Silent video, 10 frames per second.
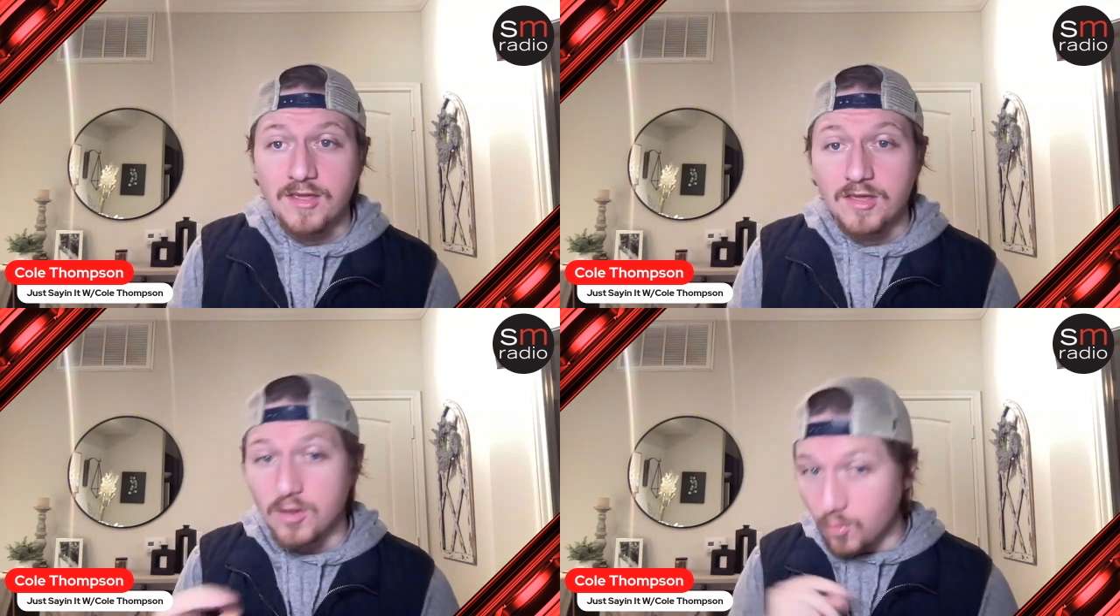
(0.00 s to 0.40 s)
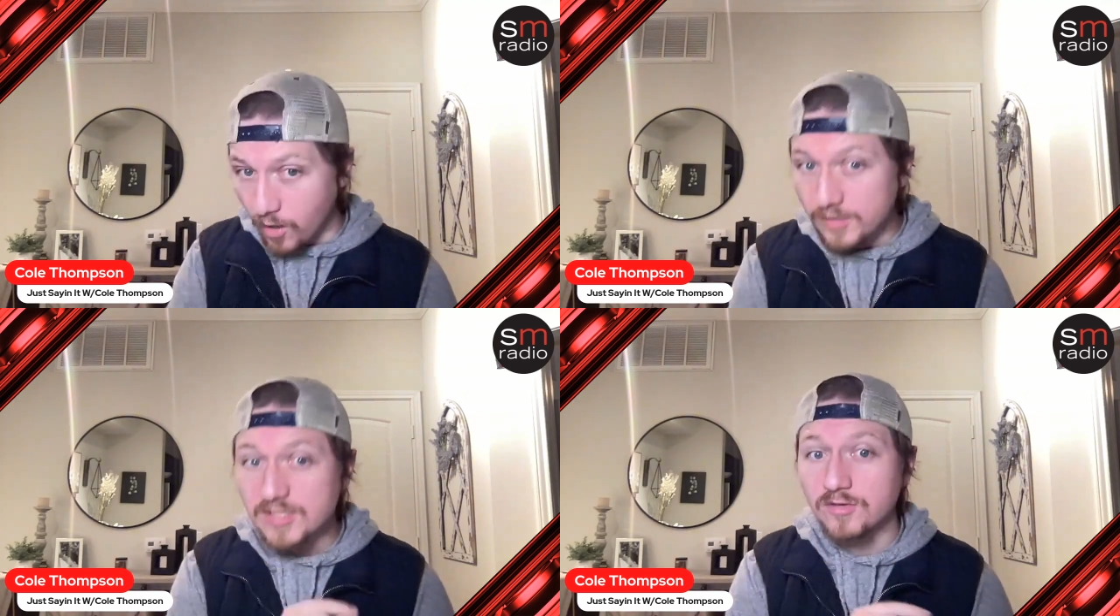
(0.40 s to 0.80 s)
You
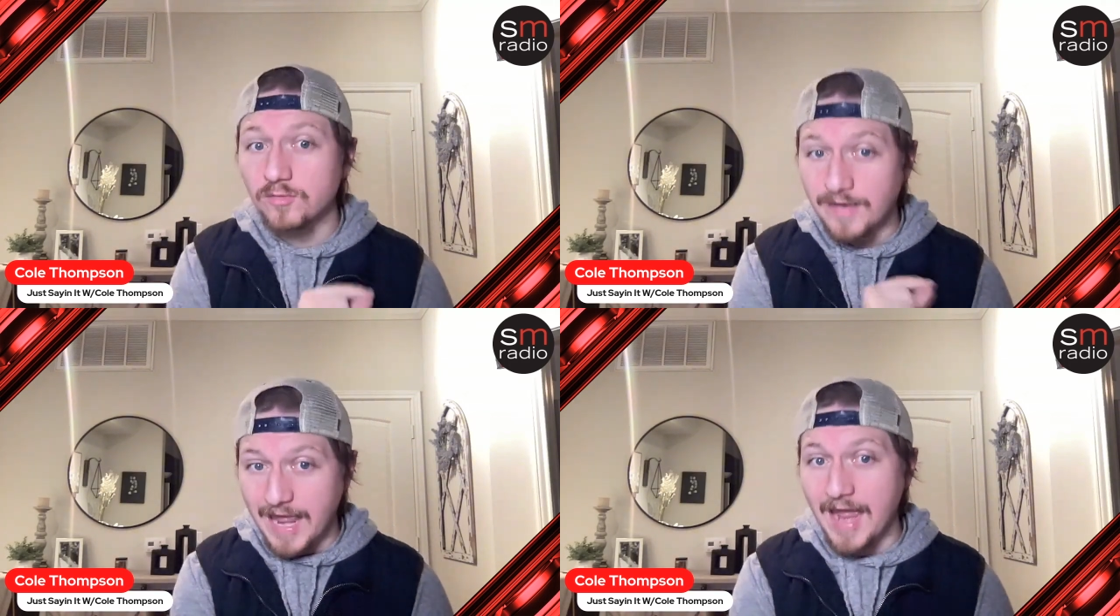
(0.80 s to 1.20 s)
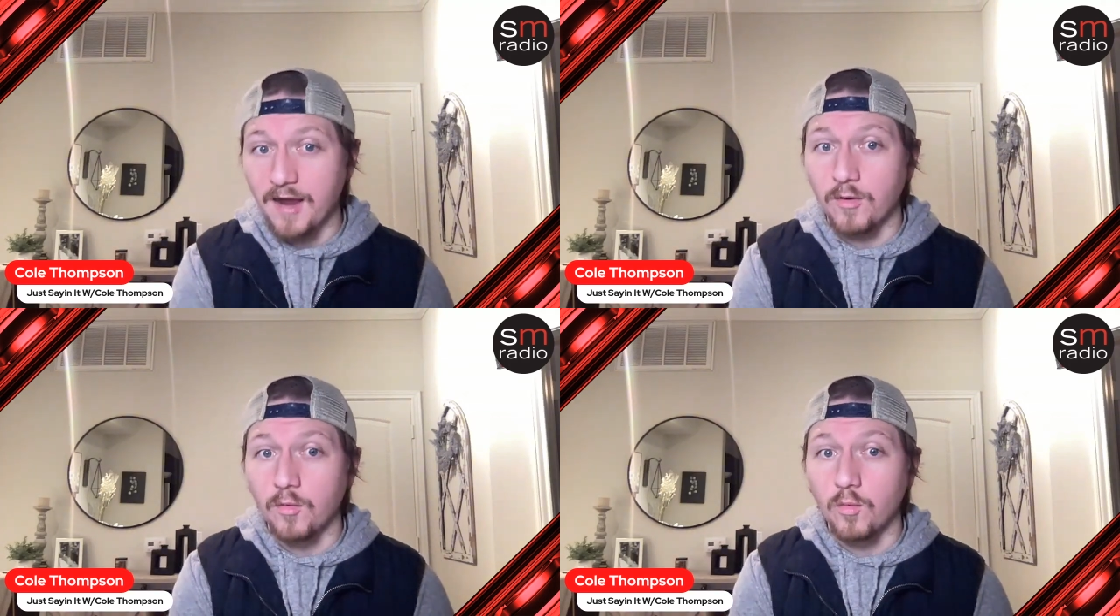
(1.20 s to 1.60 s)
also
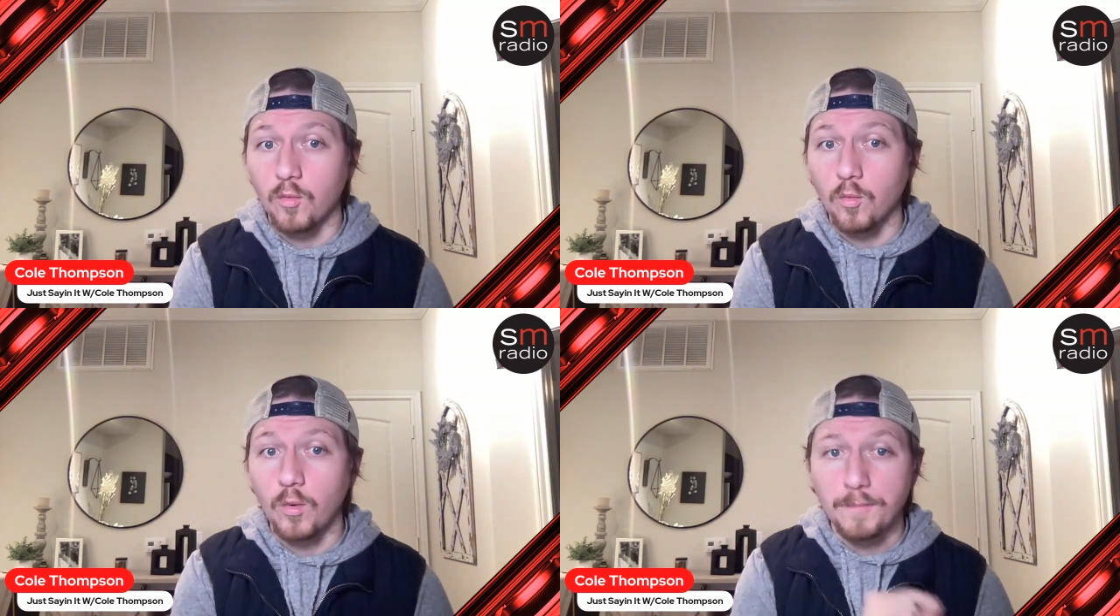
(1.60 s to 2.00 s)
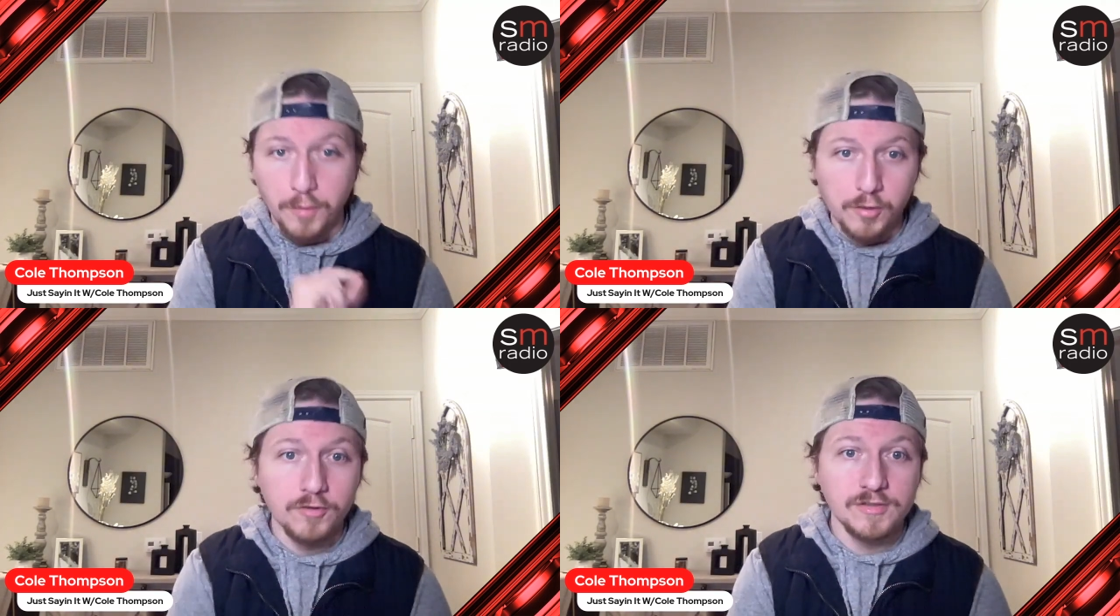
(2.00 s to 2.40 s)
now would
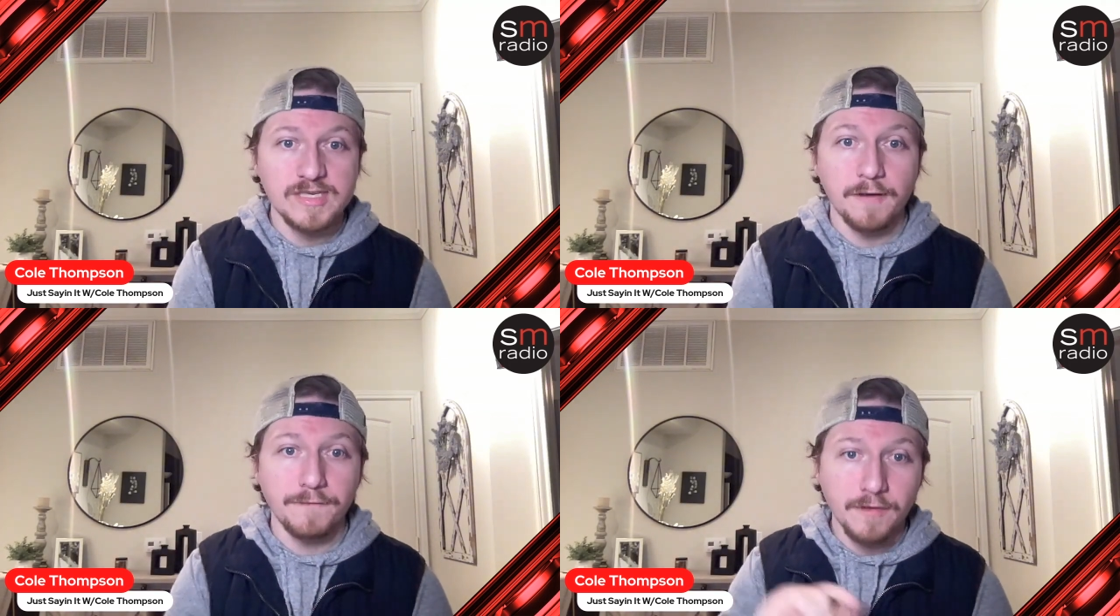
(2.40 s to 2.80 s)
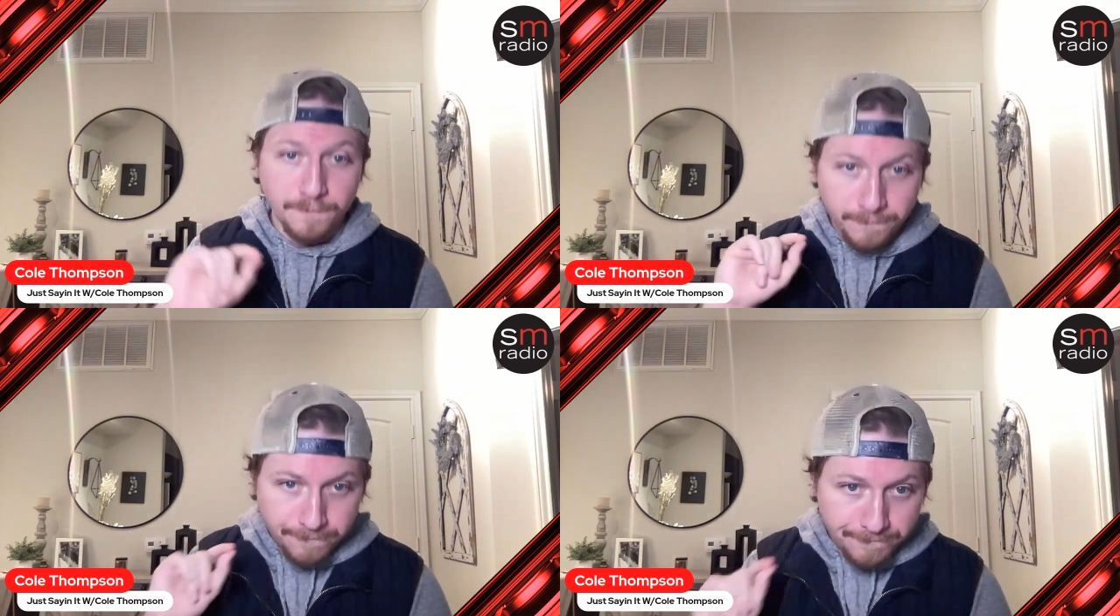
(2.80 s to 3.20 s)
put yourself
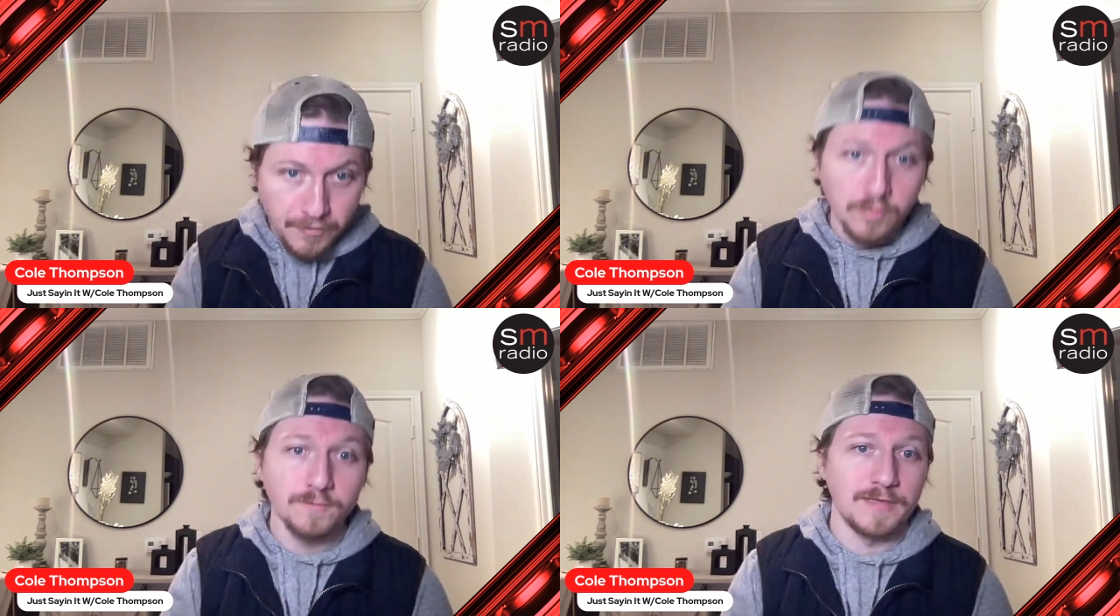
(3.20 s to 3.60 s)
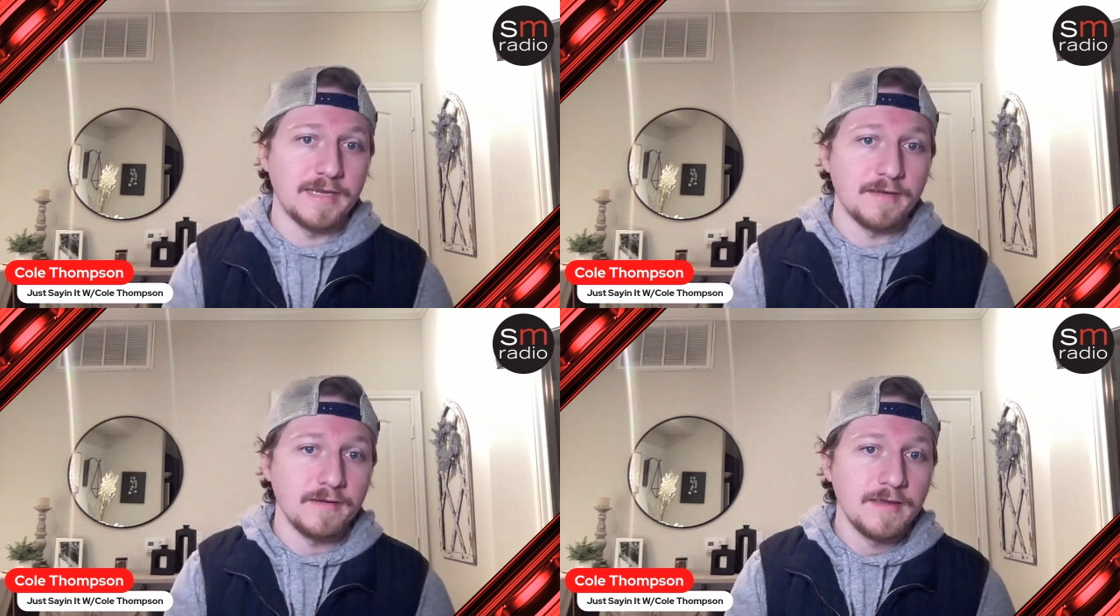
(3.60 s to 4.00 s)

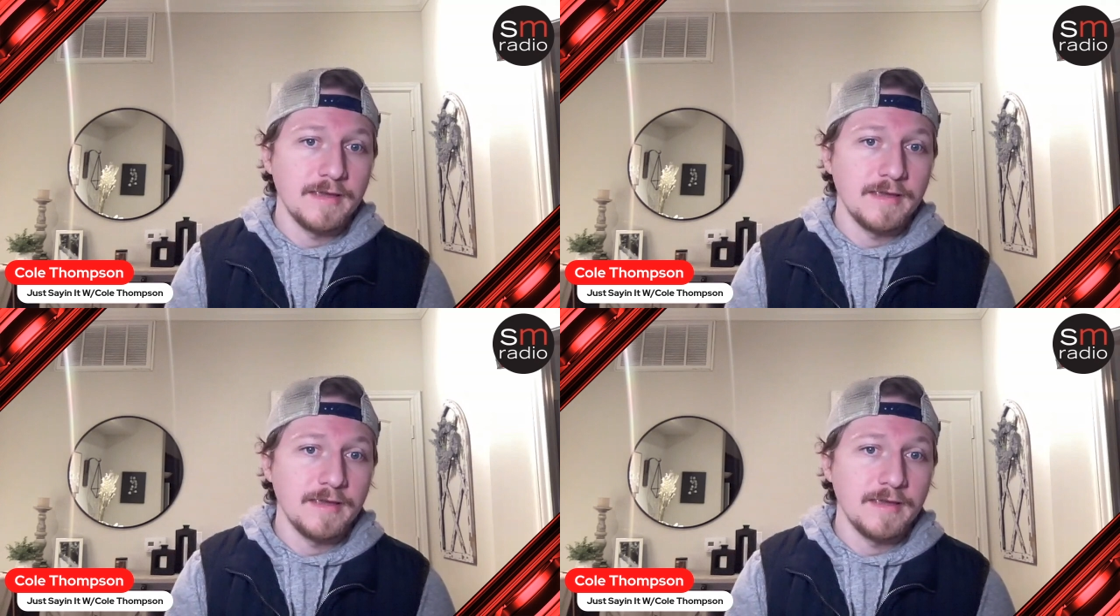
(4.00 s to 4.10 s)
firmly